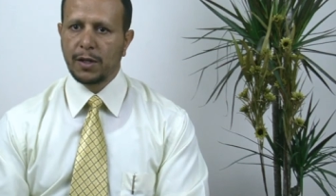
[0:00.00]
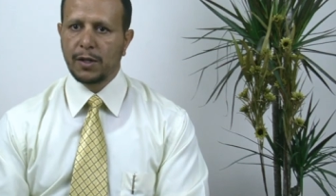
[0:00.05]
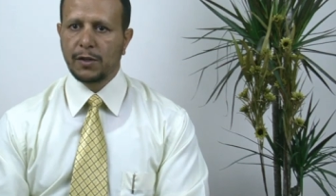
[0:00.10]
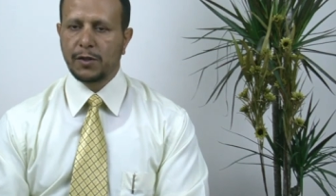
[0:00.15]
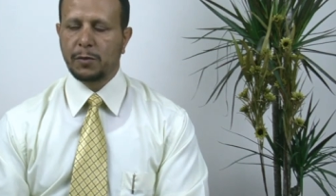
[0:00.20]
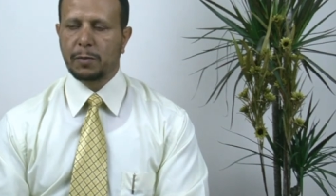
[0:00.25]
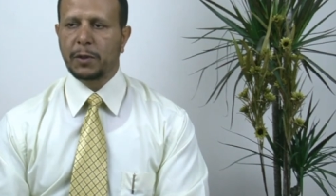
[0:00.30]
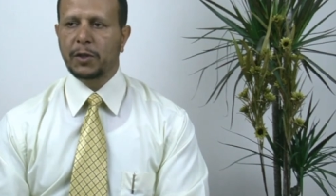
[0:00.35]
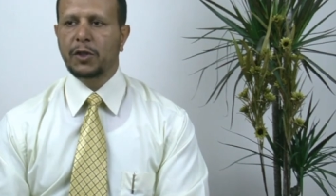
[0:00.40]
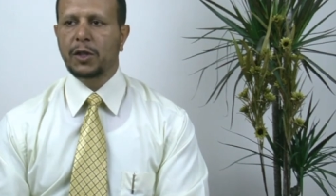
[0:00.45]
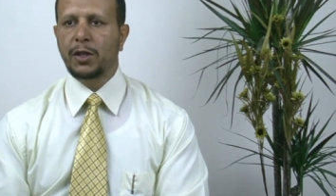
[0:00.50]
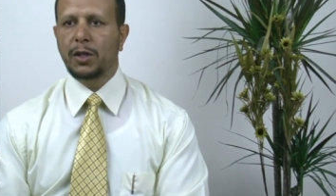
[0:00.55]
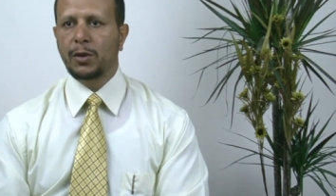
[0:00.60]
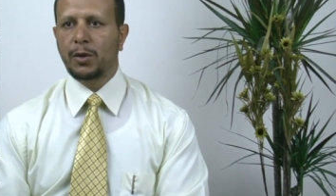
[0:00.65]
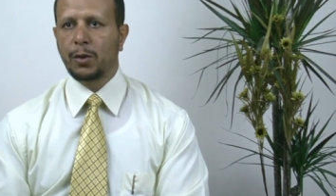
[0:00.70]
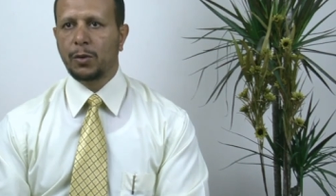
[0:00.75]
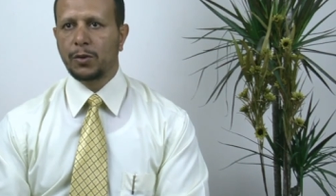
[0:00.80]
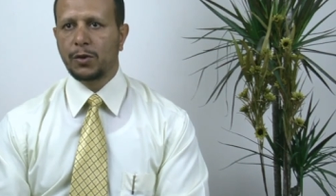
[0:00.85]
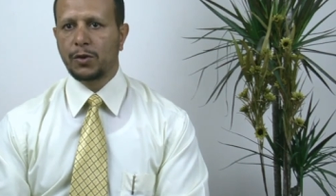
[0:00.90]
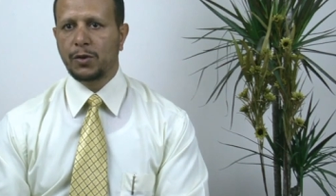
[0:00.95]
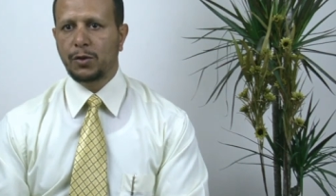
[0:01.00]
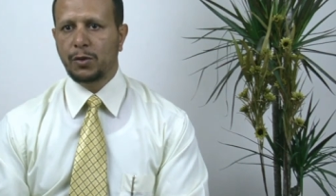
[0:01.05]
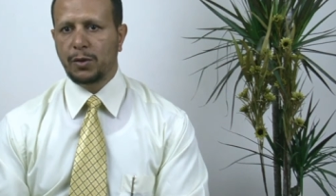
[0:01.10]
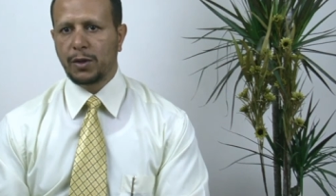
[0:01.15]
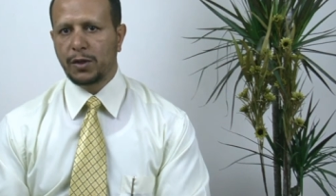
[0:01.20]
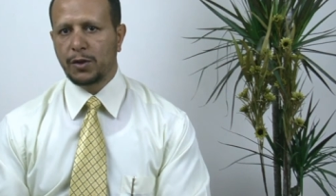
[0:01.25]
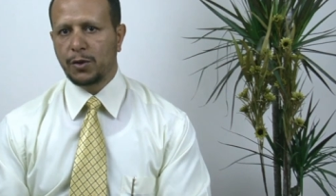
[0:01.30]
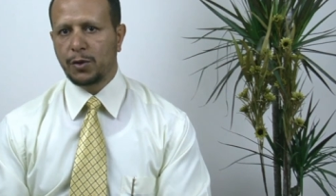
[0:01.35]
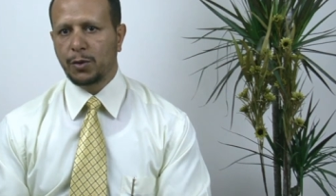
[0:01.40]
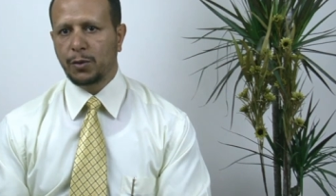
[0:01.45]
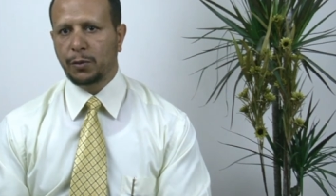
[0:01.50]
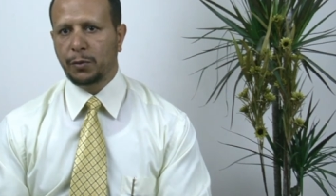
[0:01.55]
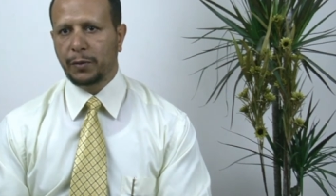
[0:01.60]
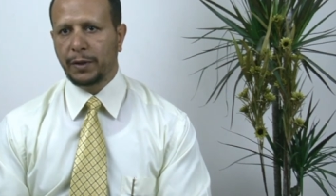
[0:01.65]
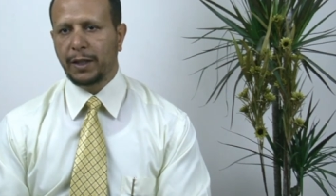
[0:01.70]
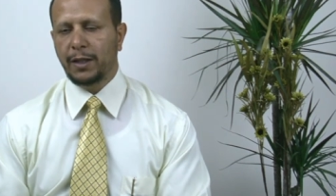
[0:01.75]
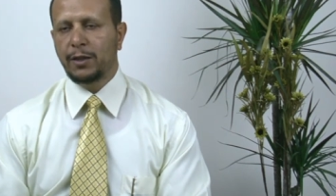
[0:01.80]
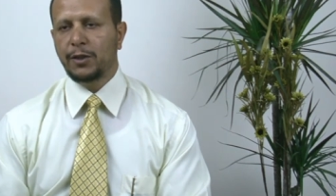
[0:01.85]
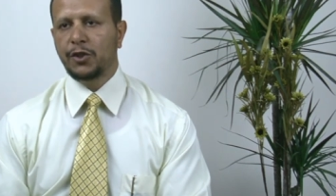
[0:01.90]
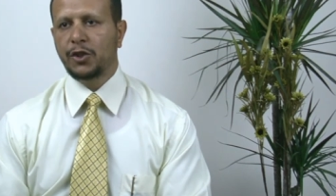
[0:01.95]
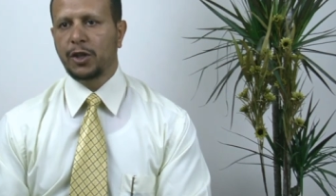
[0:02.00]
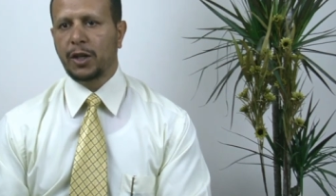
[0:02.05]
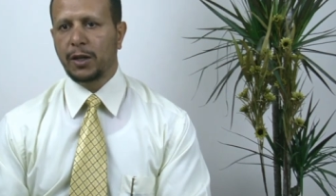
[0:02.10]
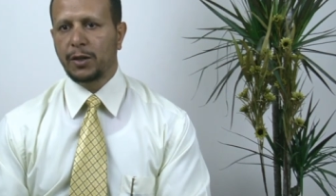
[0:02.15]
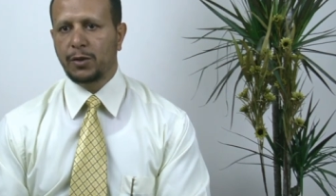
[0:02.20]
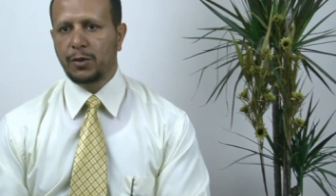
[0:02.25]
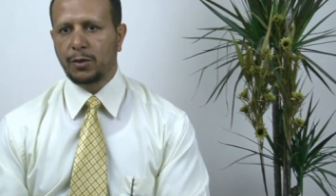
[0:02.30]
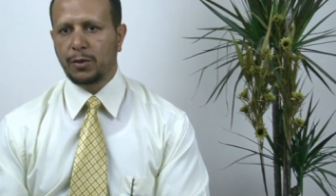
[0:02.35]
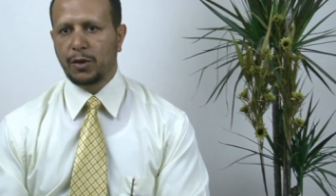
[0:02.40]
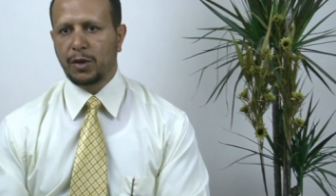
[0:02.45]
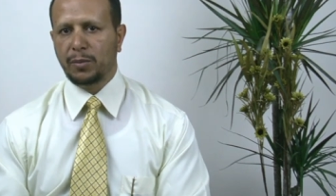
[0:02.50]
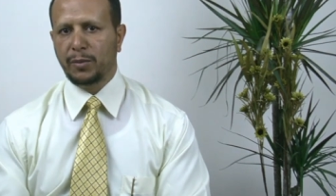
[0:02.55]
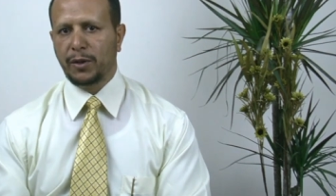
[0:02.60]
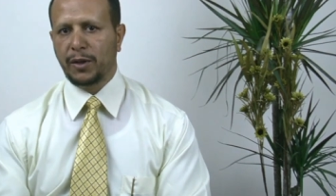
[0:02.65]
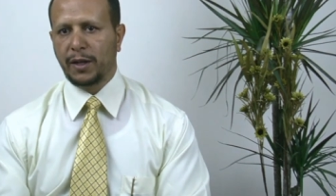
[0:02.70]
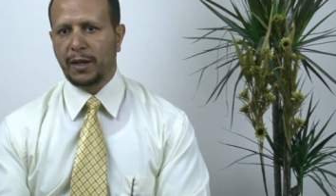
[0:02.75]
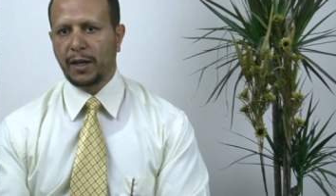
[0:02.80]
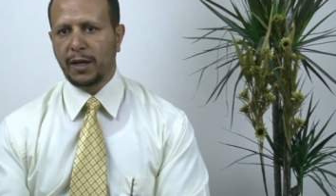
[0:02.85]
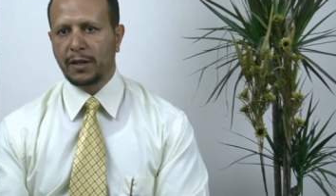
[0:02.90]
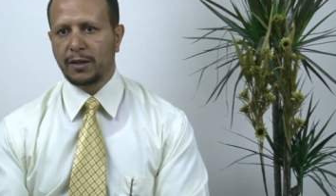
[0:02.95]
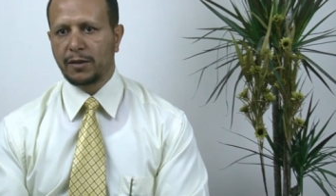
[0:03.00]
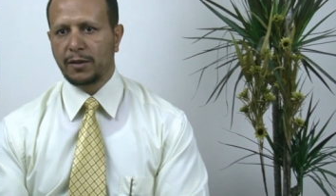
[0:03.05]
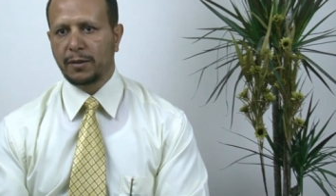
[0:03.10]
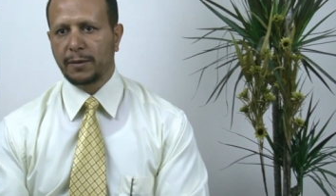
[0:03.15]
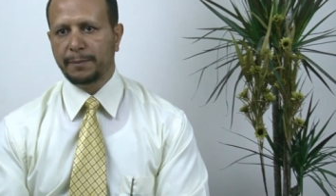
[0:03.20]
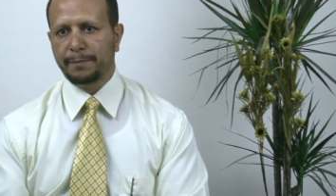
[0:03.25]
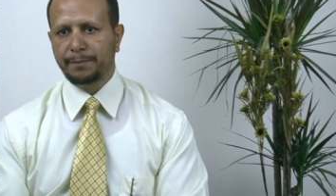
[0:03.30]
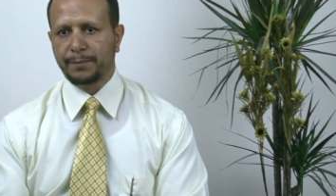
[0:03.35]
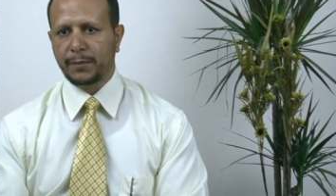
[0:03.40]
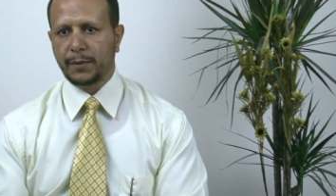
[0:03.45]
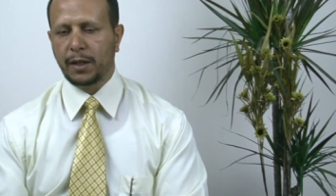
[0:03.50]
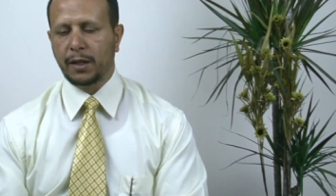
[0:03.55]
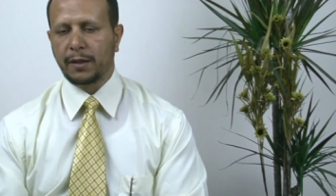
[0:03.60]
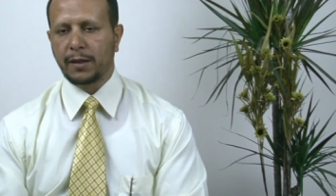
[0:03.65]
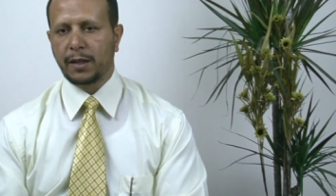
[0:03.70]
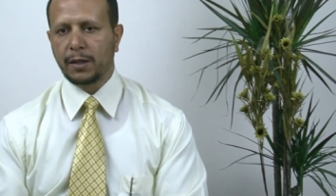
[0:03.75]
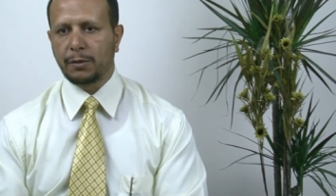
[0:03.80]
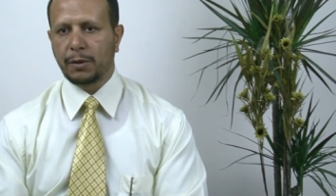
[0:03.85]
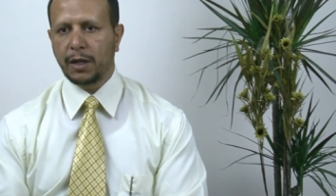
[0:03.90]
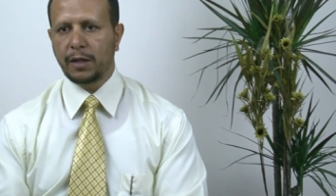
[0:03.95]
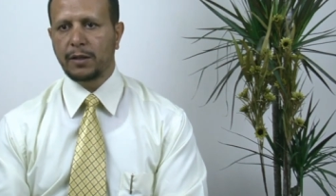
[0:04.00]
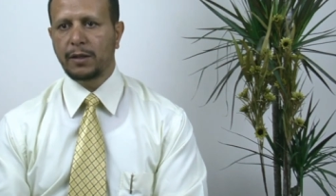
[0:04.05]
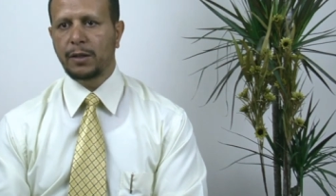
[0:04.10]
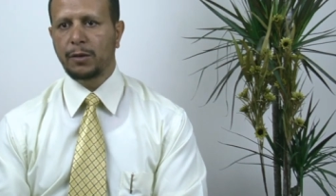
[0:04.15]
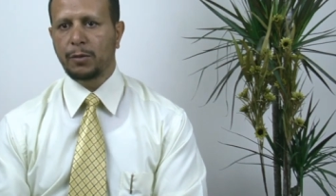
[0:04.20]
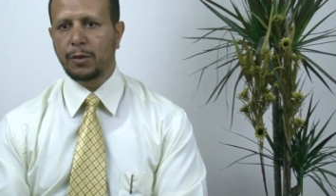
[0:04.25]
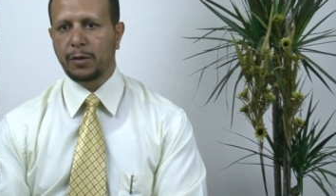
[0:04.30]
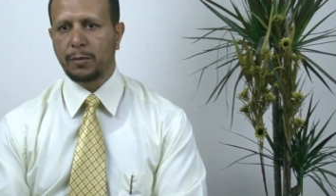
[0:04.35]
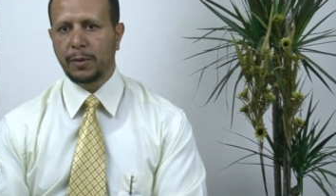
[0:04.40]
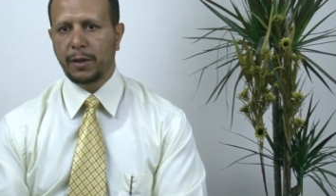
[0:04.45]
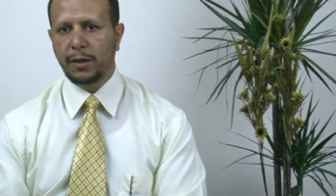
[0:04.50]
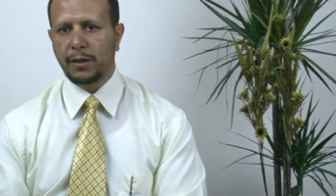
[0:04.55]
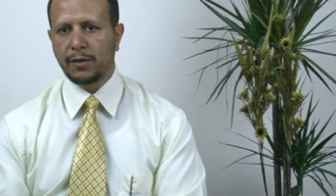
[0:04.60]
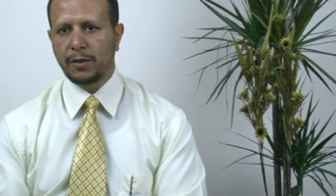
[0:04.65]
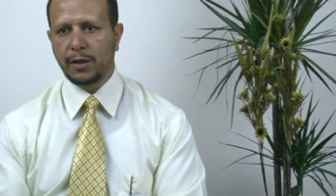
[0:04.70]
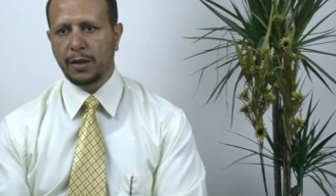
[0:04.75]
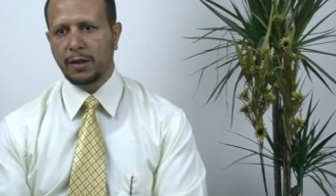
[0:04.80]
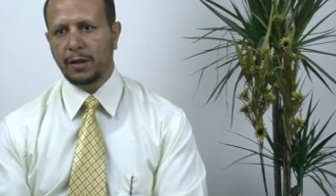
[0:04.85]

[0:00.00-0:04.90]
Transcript: especially those students who feel shy to communicate directly with me.